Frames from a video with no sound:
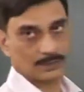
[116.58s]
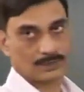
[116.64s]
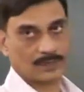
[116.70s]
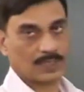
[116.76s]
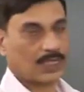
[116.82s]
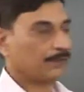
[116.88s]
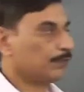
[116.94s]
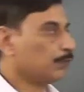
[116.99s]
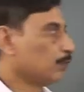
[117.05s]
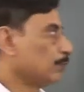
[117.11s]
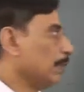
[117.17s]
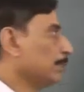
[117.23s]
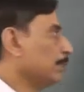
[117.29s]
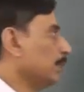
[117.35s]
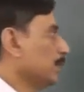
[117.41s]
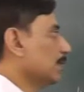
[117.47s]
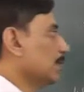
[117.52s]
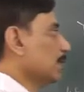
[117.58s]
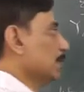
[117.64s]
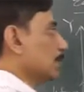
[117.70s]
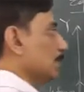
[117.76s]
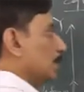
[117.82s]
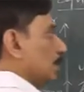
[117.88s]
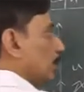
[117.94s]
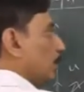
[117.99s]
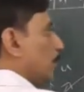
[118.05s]
If you remember,
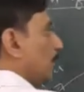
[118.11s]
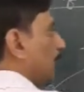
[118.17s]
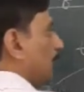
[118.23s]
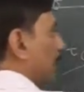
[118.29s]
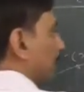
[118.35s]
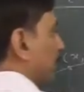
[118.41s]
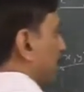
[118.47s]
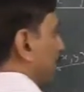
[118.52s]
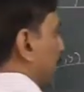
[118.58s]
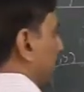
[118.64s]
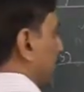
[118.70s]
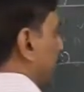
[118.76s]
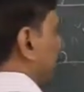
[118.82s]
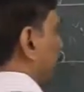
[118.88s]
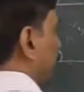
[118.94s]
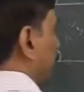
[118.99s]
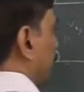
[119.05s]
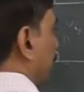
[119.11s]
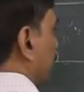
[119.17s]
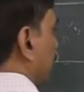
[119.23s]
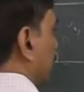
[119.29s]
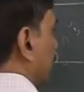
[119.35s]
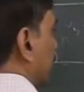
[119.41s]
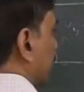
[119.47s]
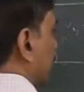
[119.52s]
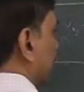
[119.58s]
we have taken upward
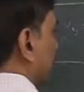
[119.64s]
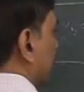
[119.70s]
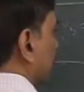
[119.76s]
vectors as a